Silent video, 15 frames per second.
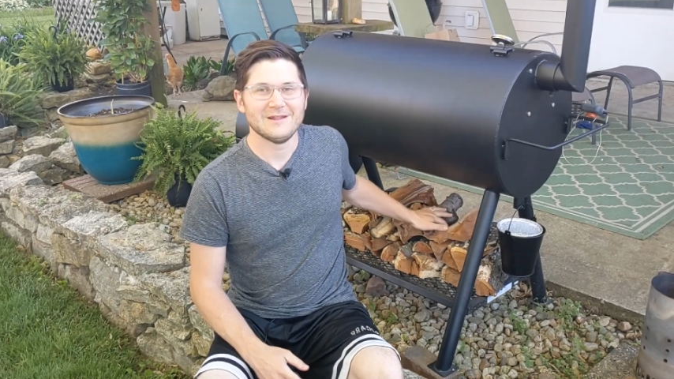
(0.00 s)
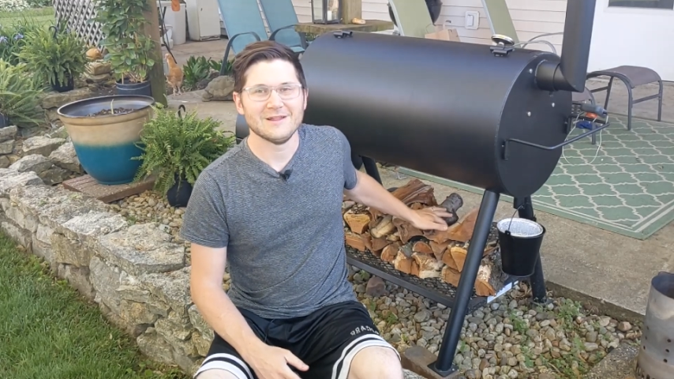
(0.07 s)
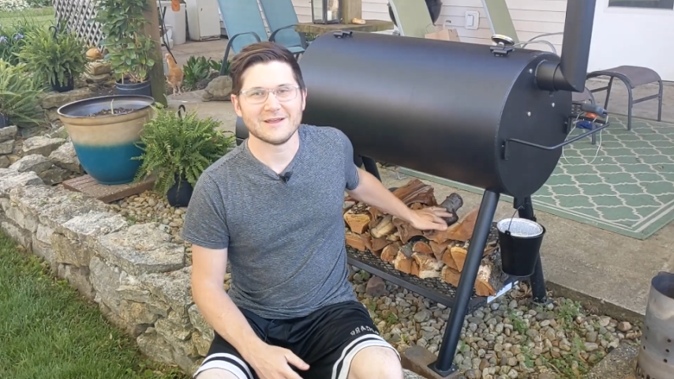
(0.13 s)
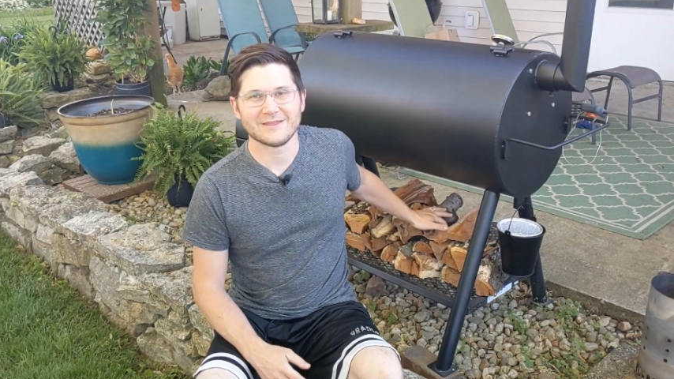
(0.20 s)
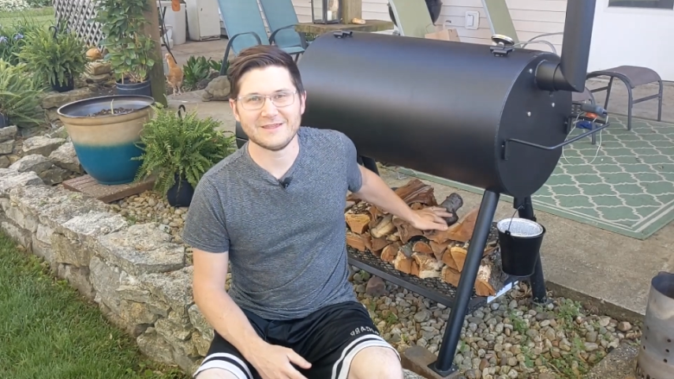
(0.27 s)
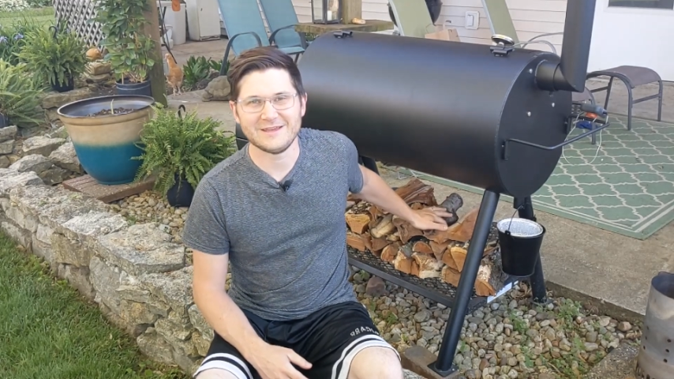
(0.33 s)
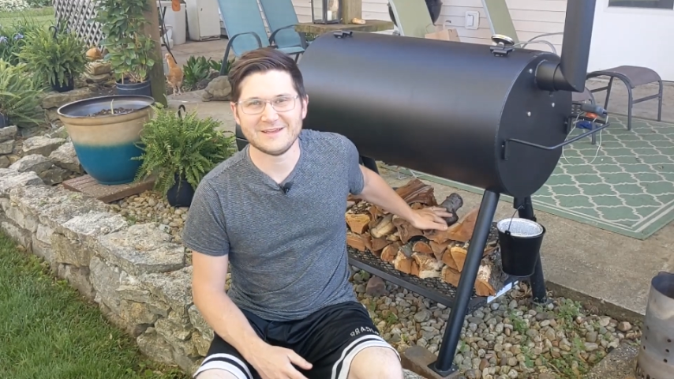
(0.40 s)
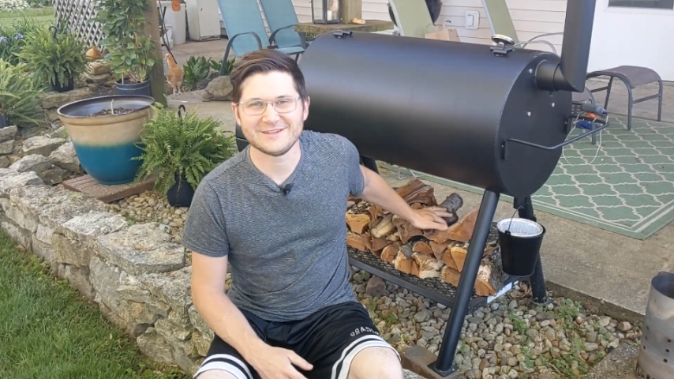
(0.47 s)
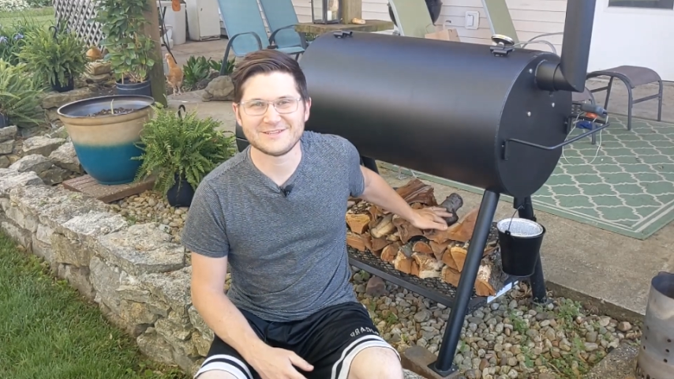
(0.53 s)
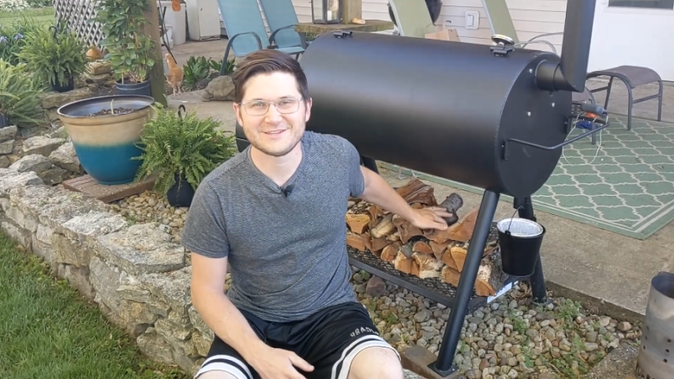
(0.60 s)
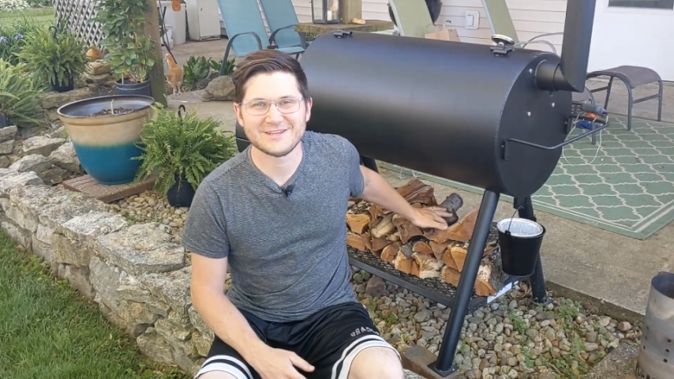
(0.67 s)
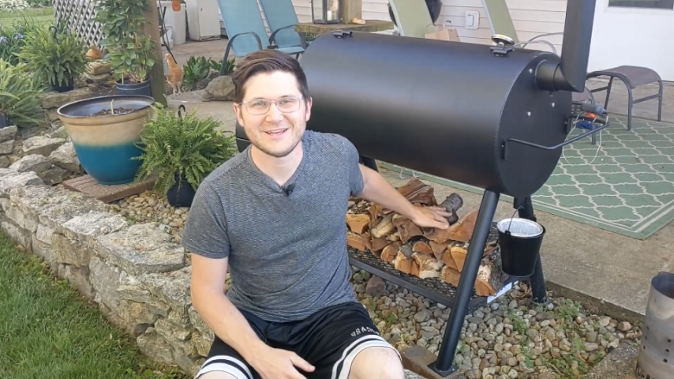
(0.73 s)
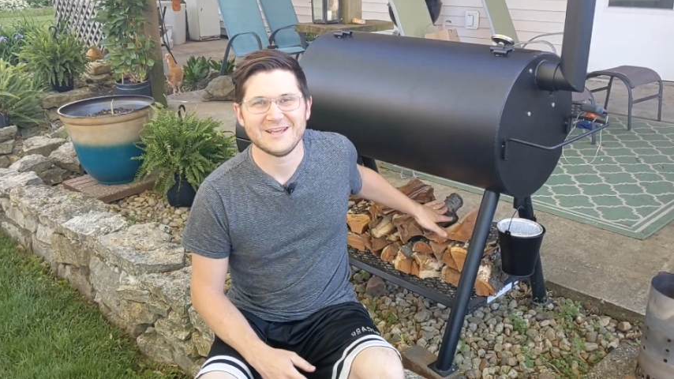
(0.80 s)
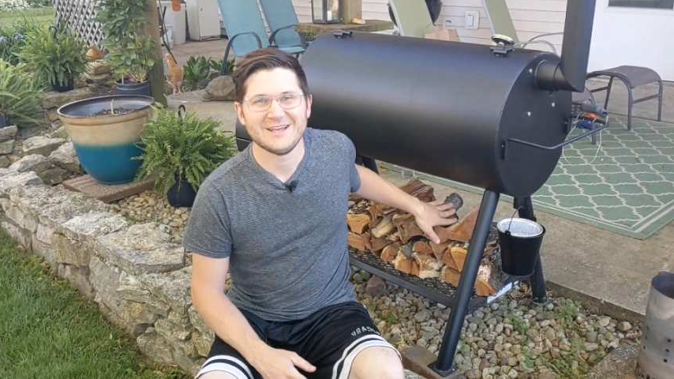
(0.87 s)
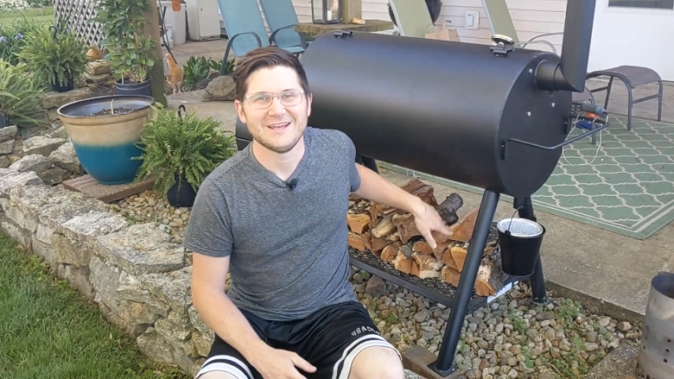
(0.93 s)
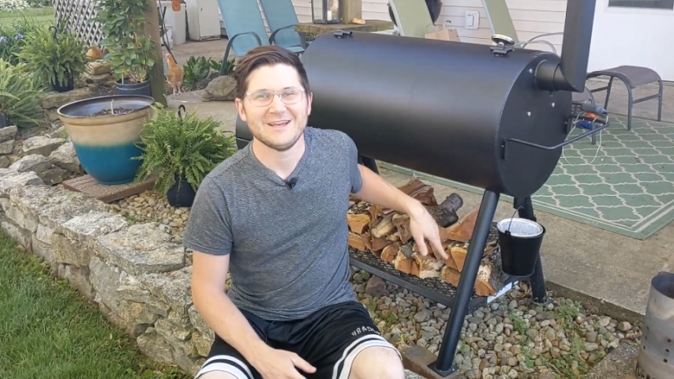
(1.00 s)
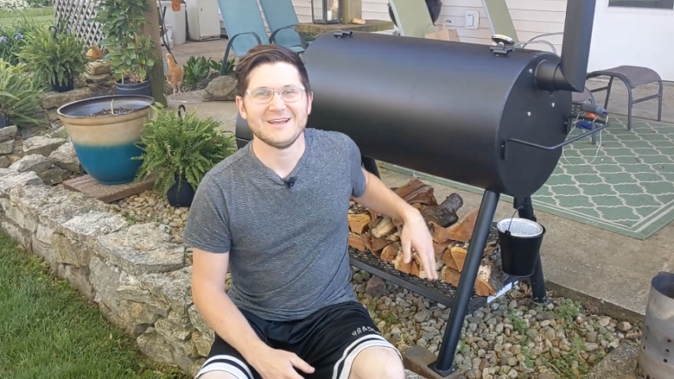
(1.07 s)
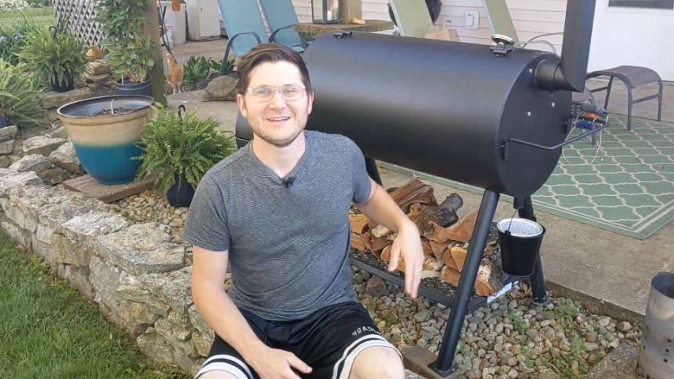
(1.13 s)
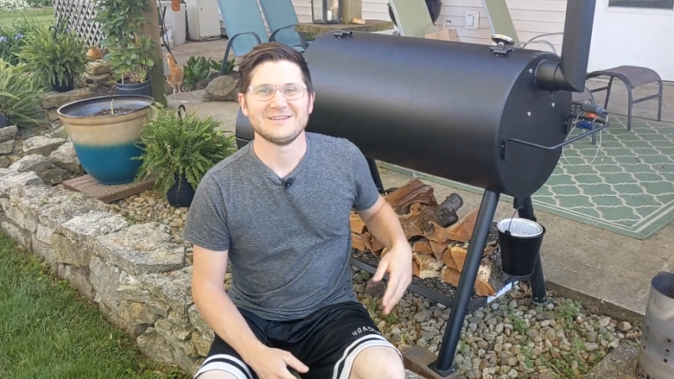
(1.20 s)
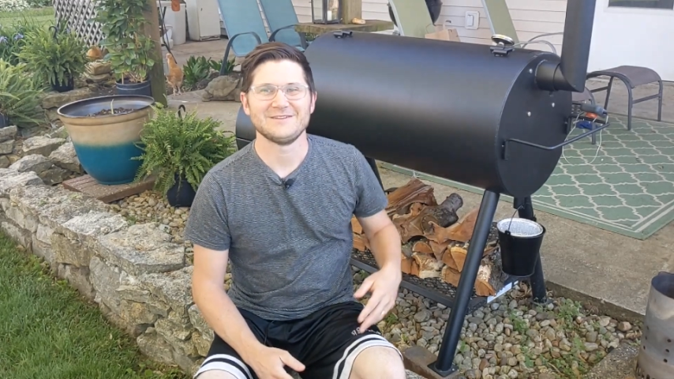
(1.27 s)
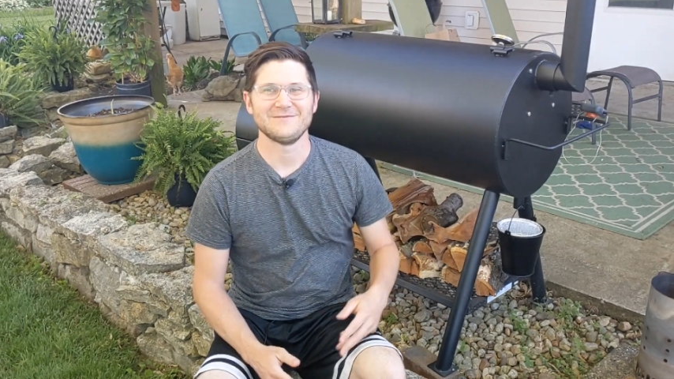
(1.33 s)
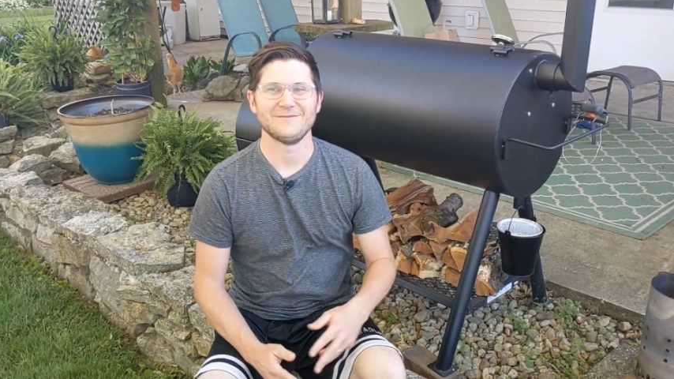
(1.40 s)
like these
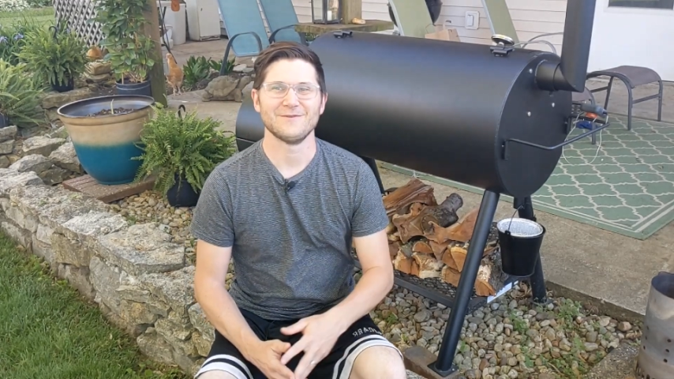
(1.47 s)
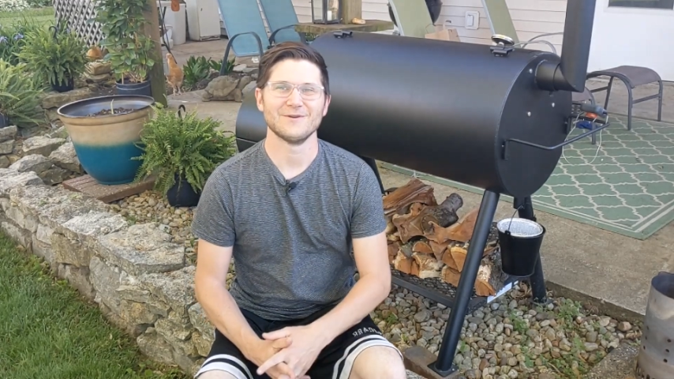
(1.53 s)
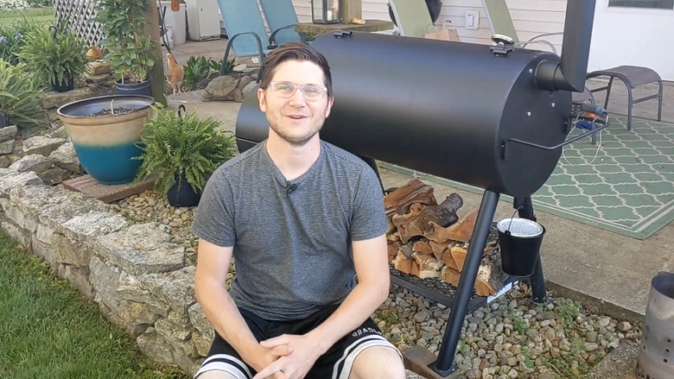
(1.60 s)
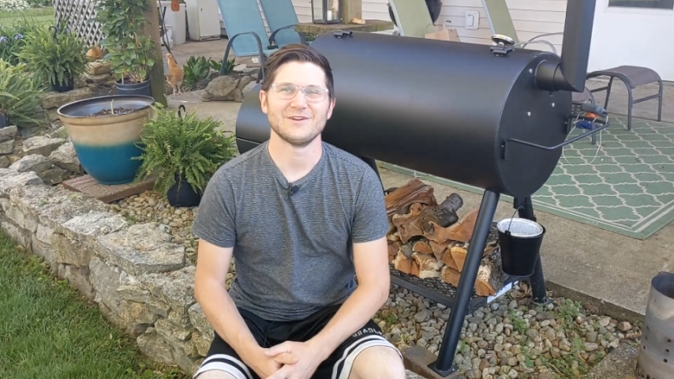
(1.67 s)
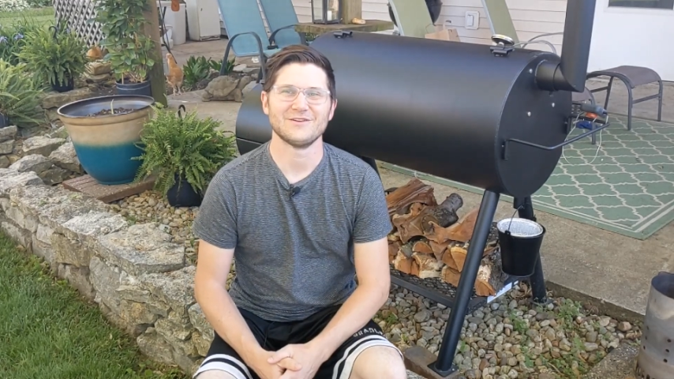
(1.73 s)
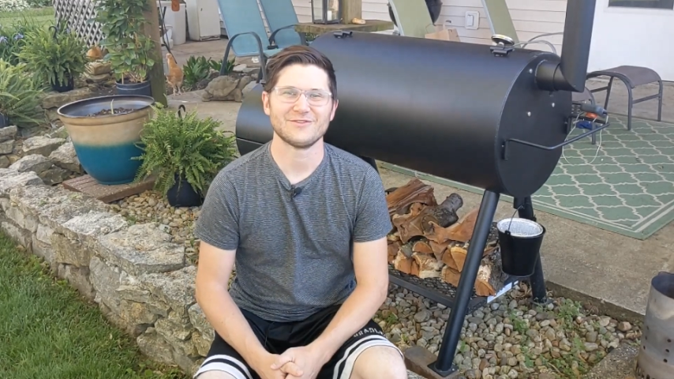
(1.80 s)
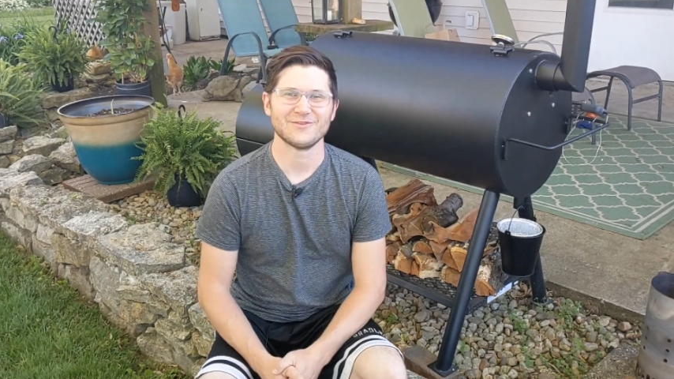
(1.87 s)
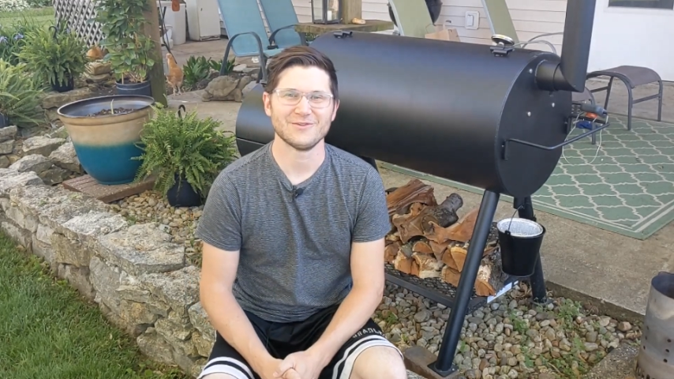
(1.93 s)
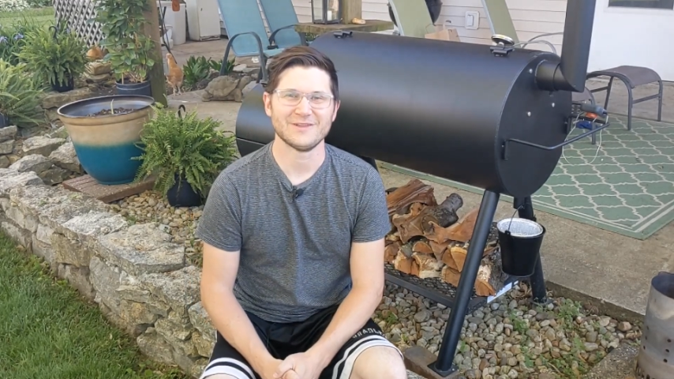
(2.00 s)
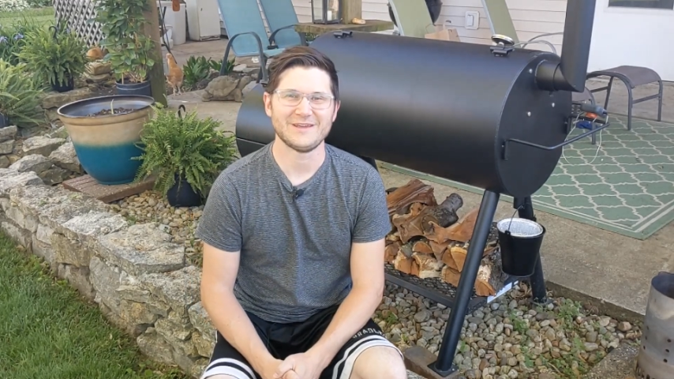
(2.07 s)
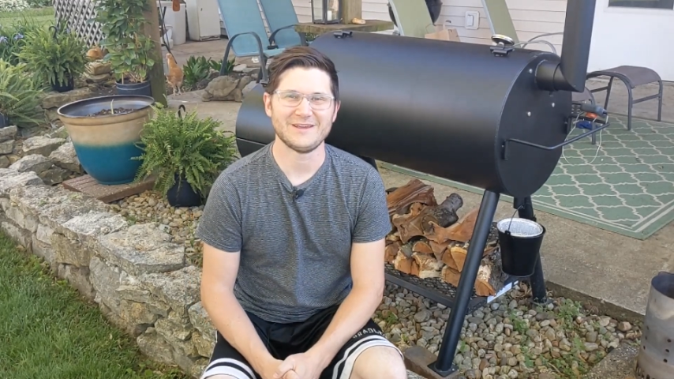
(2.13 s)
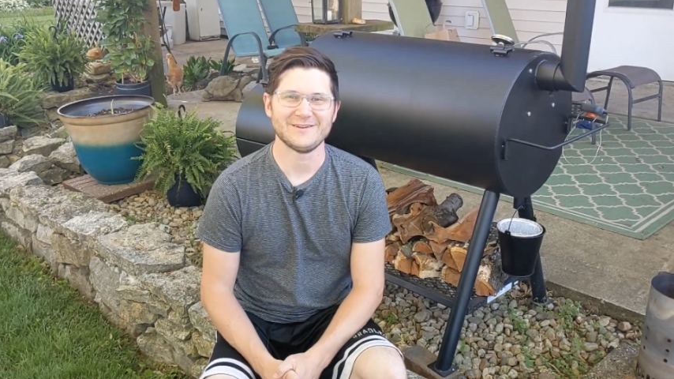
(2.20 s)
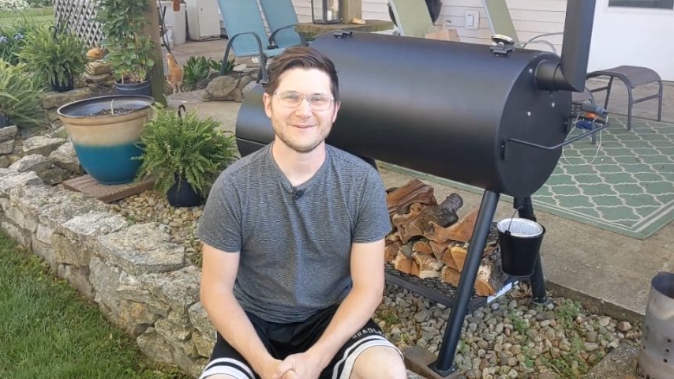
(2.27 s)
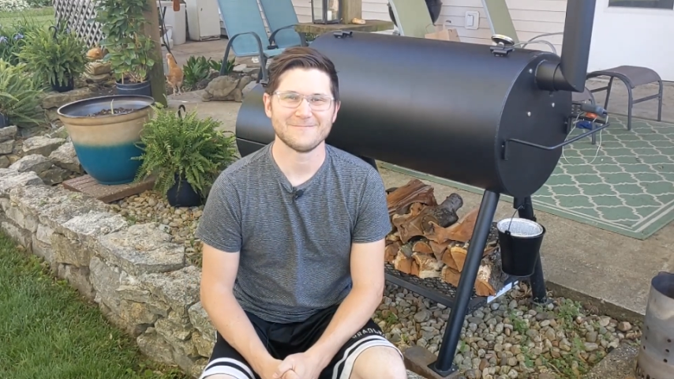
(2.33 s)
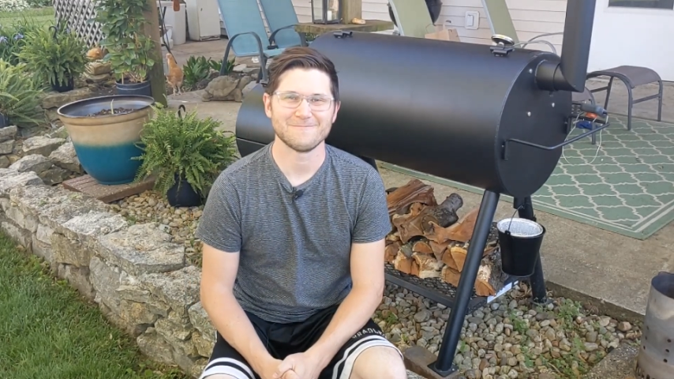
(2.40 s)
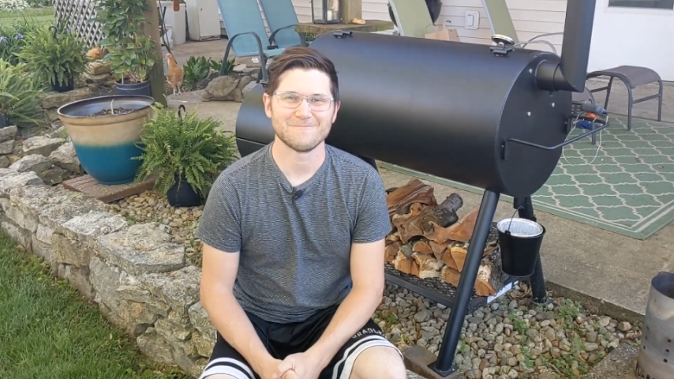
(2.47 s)
for additional heat.